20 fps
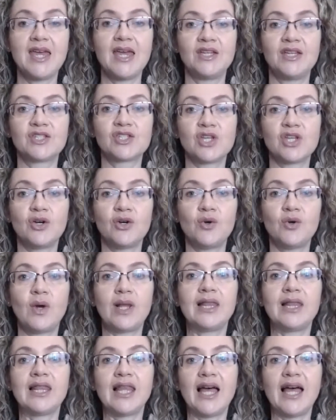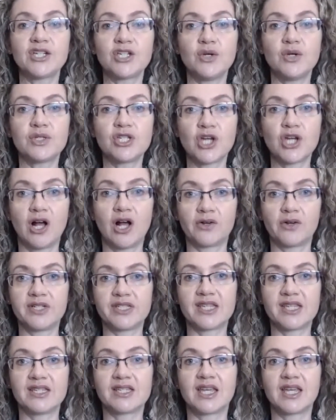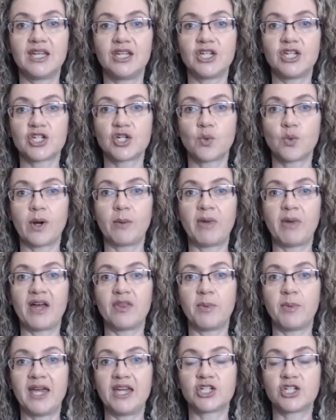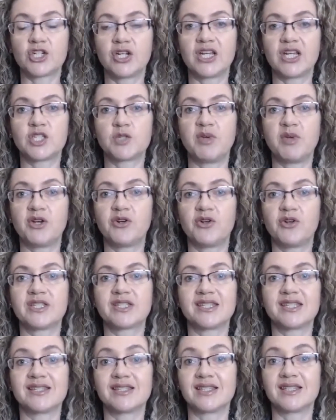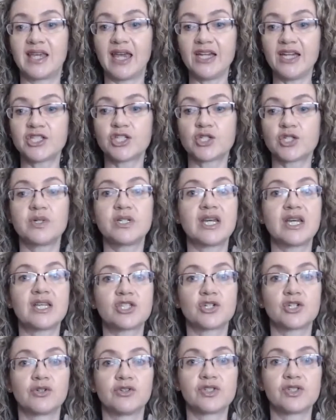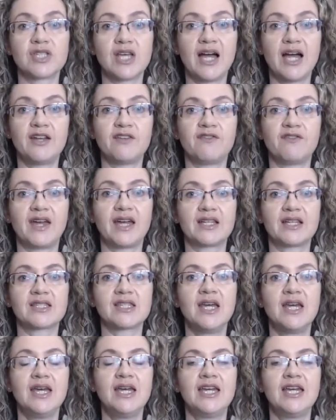So lactose intolerance is a condition whereby the patient experiences gastrointestinal side effects